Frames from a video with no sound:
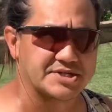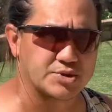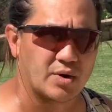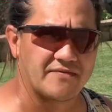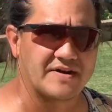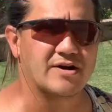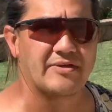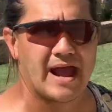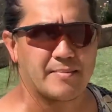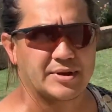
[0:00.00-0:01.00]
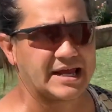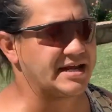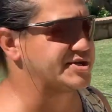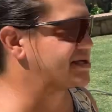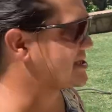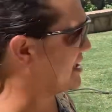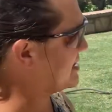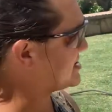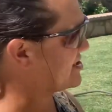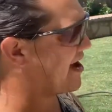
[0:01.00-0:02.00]
square feet on the application side,
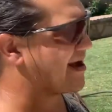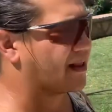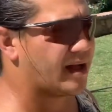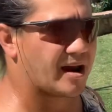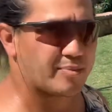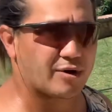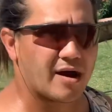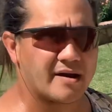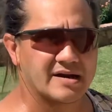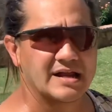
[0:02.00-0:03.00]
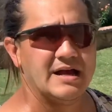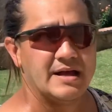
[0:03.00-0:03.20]
it's not a lot of product.